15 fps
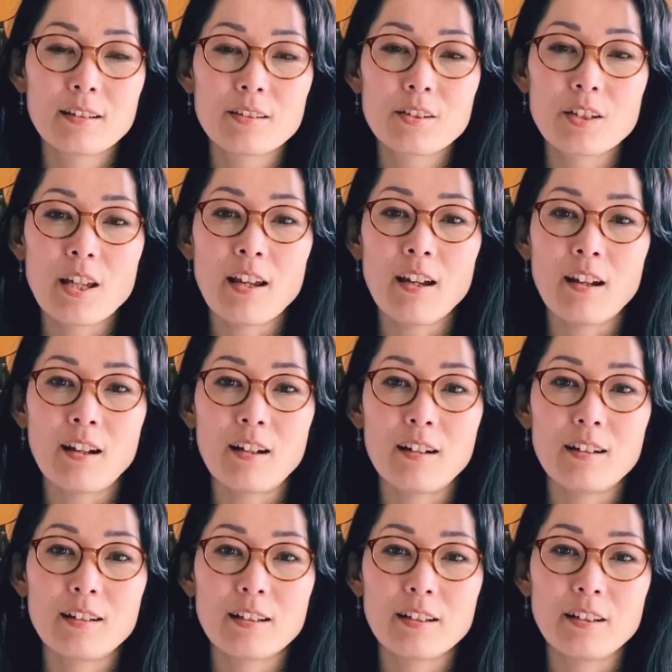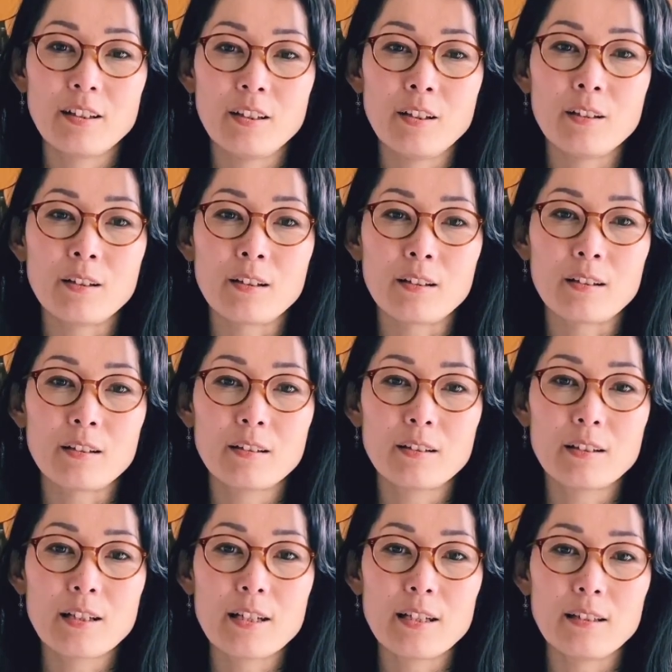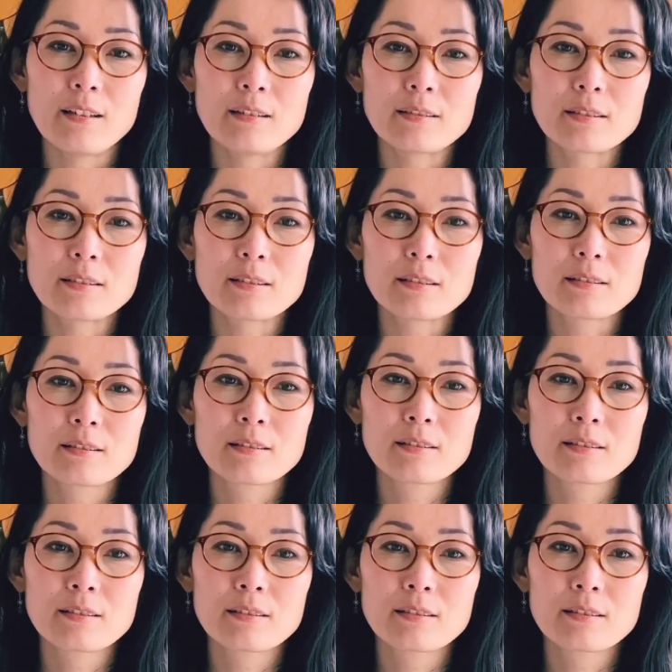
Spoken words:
share here is,